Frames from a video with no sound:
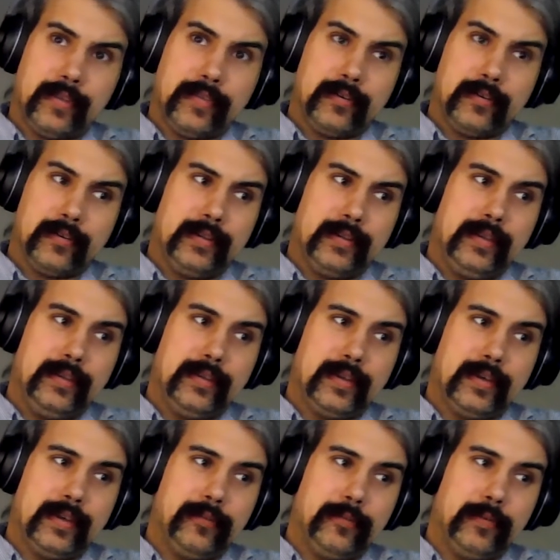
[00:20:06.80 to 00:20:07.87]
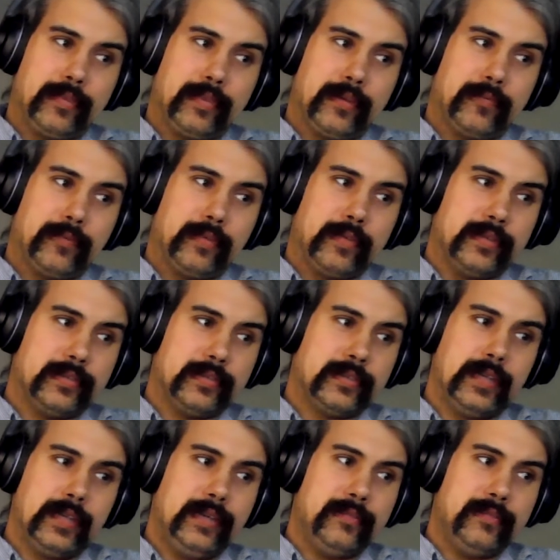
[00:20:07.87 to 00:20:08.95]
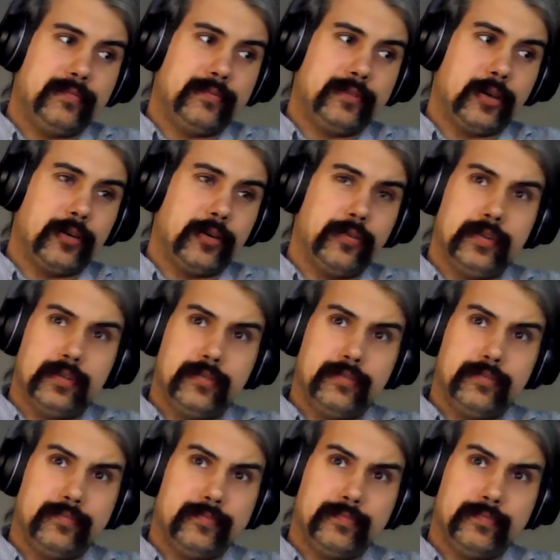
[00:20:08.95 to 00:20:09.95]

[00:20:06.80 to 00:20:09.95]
that they were in line with like the state COVID